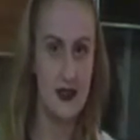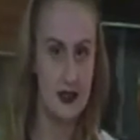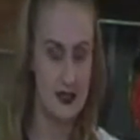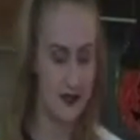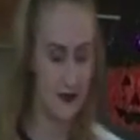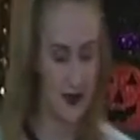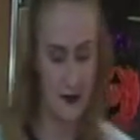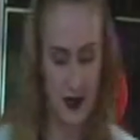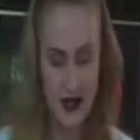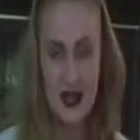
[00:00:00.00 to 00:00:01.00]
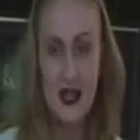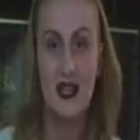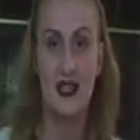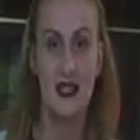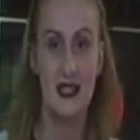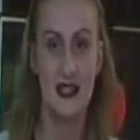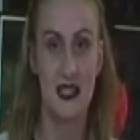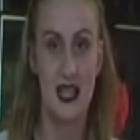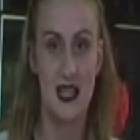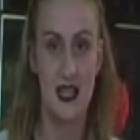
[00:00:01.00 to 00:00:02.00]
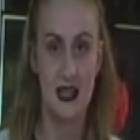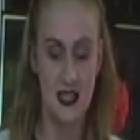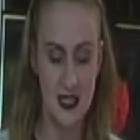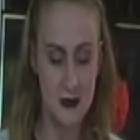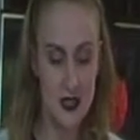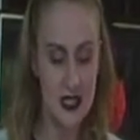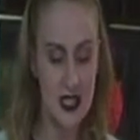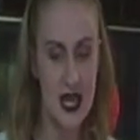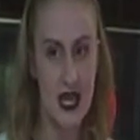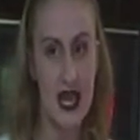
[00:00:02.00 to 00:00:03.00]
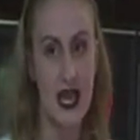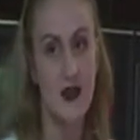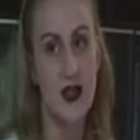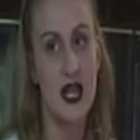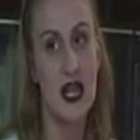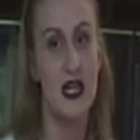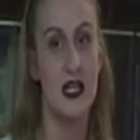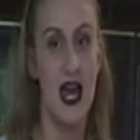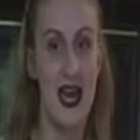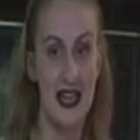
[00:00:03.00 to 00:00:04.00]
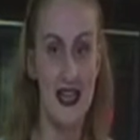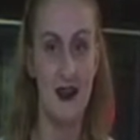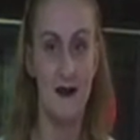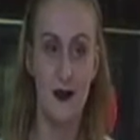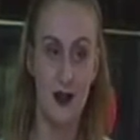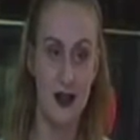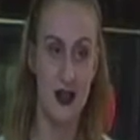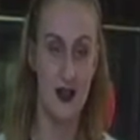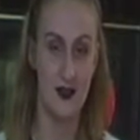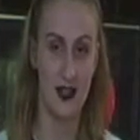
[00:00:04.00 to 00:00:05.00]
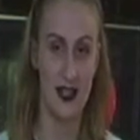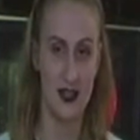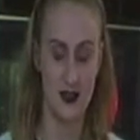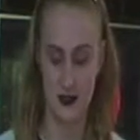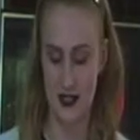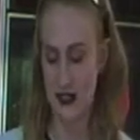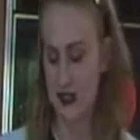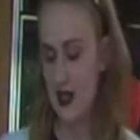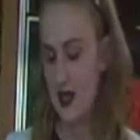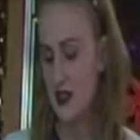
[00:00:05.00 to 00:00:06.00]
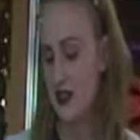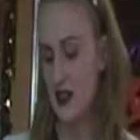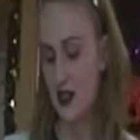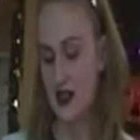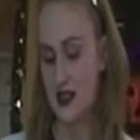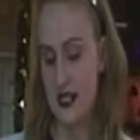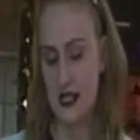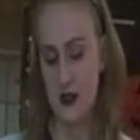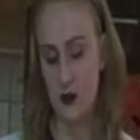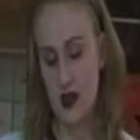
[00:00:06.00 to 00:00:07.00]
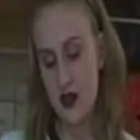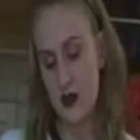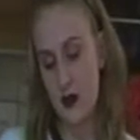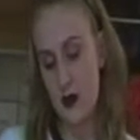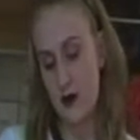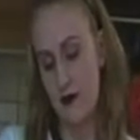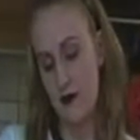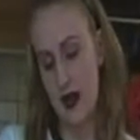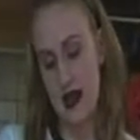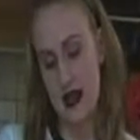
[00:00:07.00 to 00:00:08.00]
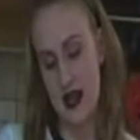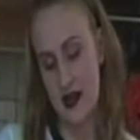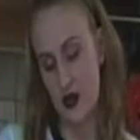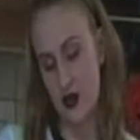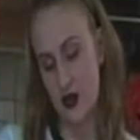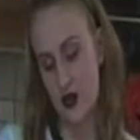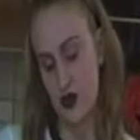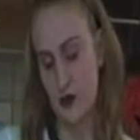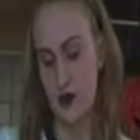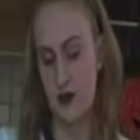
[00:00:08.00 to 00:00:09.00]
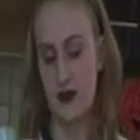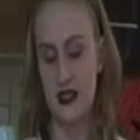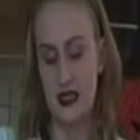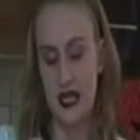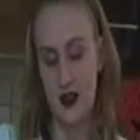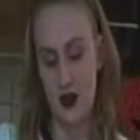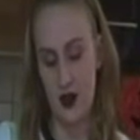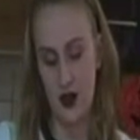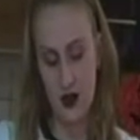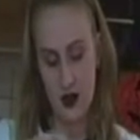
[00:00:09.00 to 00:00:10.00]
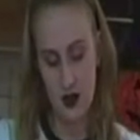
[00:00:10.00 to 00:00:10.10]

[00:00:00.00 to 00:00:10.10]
this is the fun bit, is getting this one and adding our food colouring into it. So it says 1 drop of red and 2 drops of yellow.